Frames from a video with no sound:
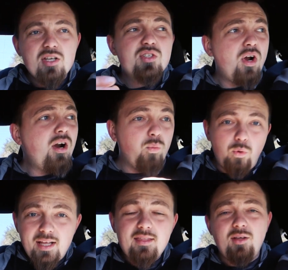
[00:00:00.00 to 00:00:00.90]
This car
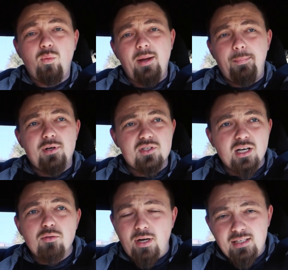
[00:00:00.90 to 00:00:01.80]
with the Whipple is
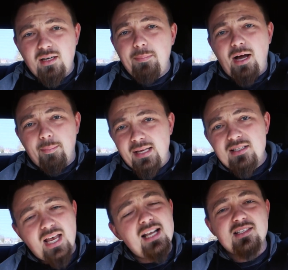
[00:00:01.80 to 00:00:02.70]
going to run in about
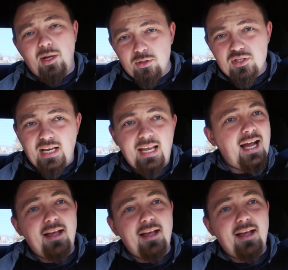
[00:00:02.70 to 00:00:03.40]
mid-10s, I would say.